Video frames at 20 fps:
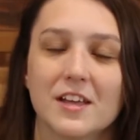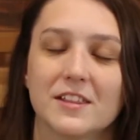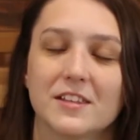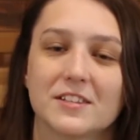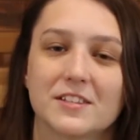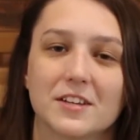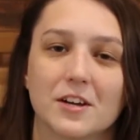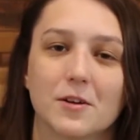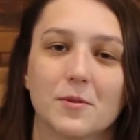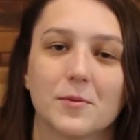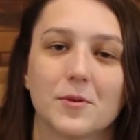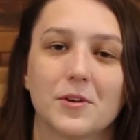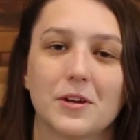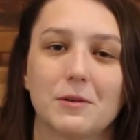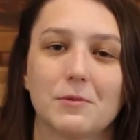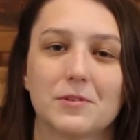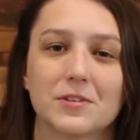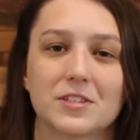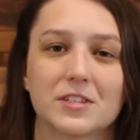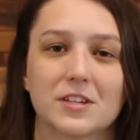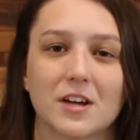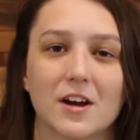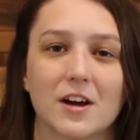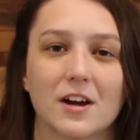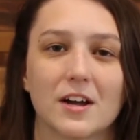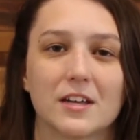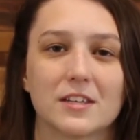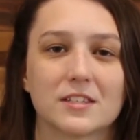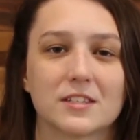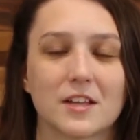The ceremony will
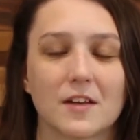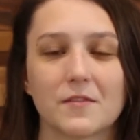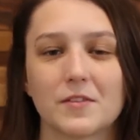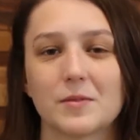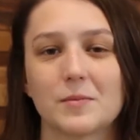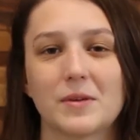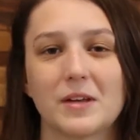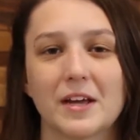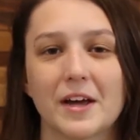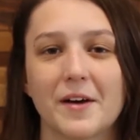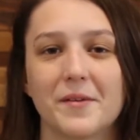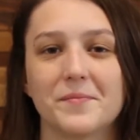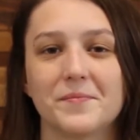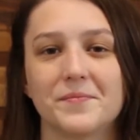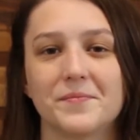start at 7 p.m.